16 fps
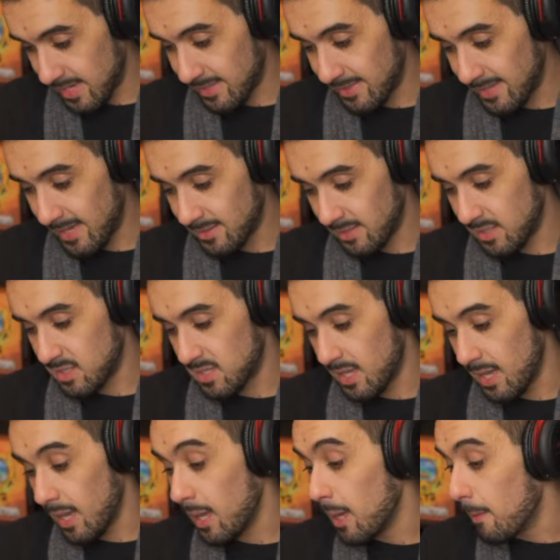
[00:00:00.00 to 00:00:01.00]
that is
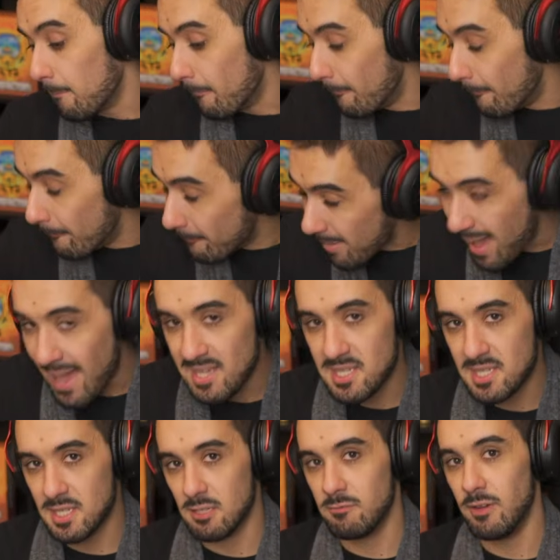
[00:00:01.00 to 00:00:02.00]
a
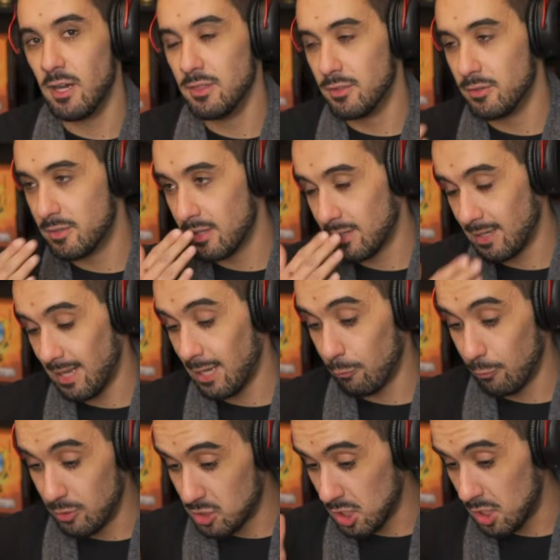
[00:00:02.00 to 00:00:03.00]
massive undertaking. Like,
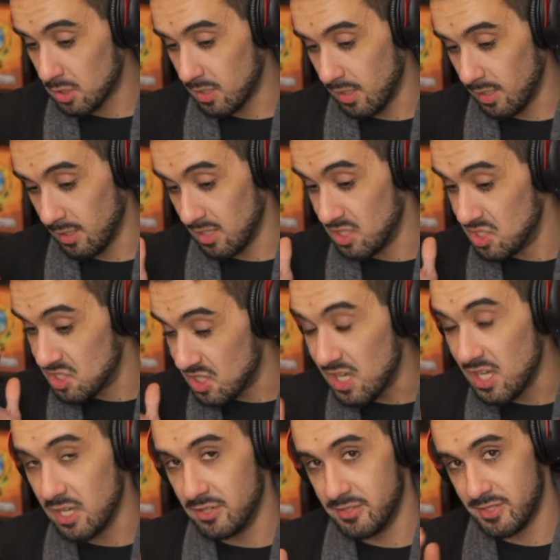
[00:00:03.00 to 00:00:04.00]
we're talking
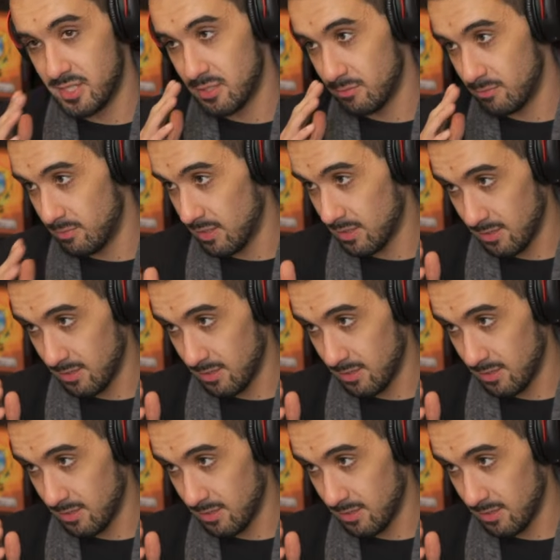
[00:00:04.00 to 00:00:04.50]
years, like